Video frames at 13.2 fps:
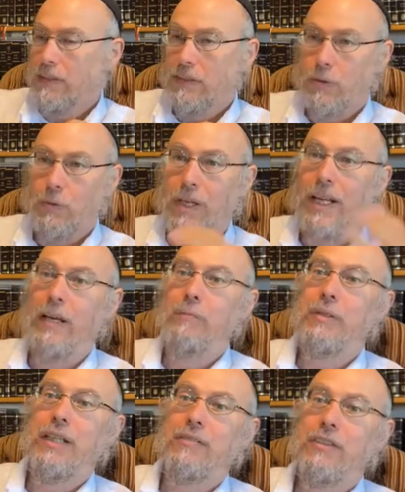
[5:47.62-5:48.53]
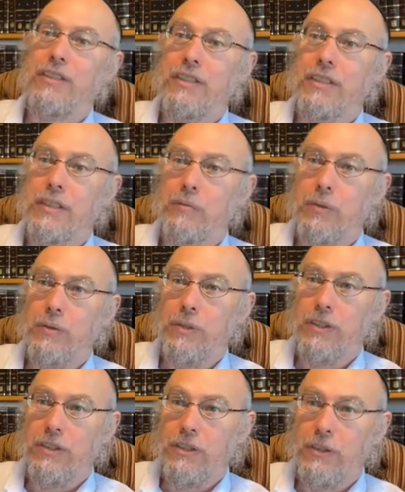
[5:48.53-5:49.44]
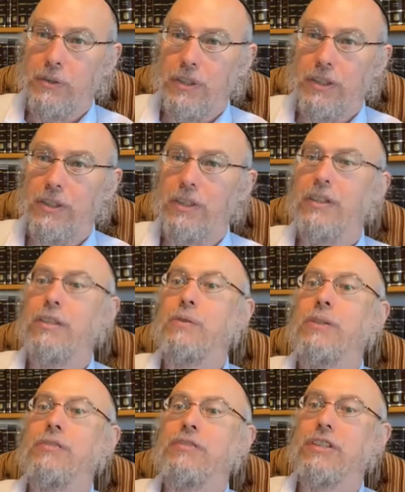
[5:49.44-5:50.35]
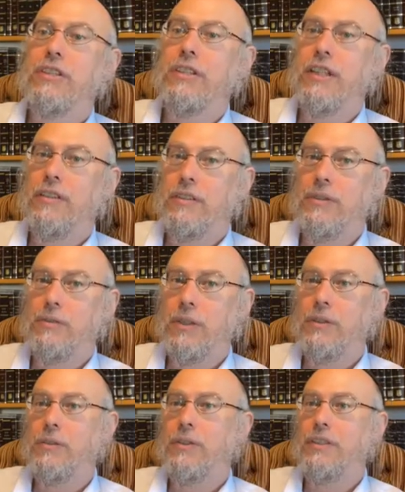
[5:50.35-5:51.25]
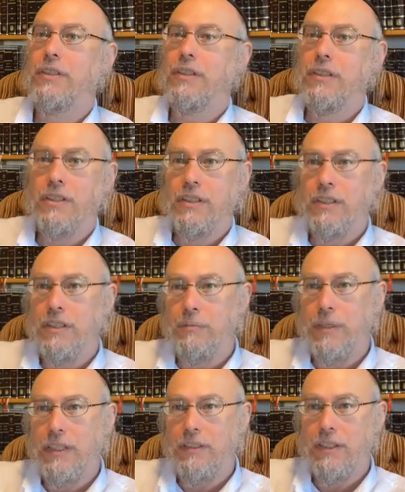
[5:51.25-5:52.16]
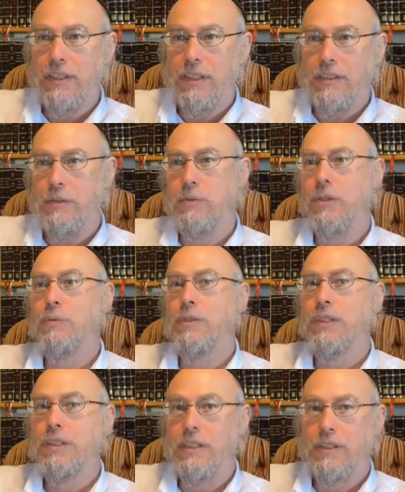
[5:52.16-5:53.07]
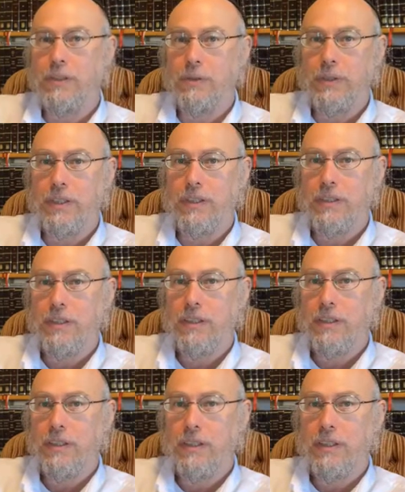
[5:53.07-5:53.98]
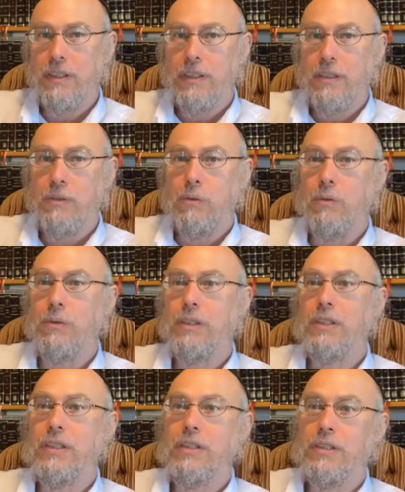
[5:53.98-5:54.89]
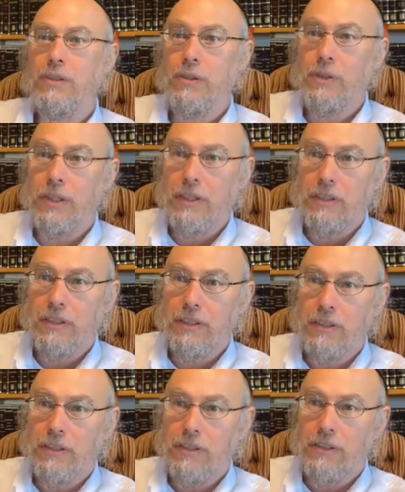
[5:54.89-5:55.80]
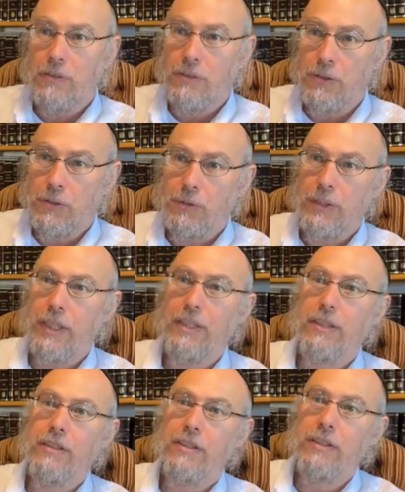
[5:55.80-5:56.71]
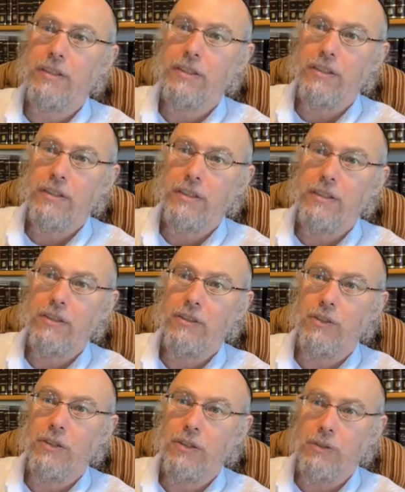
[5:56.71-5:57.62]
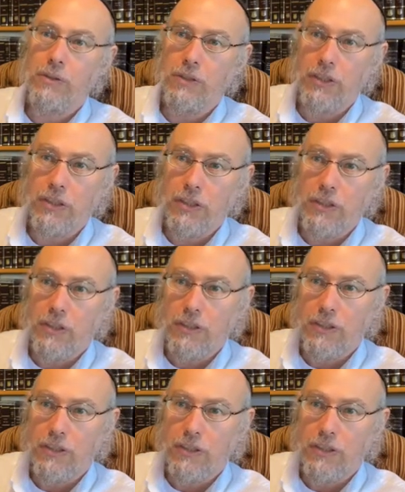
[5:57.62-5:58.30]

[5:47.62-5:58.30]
So what happened after the temple was destroyed? Suddenly we figured out that wait a minute, it depends on us. So what do we start doing? What we started doing was creating the, the, the oral tradition.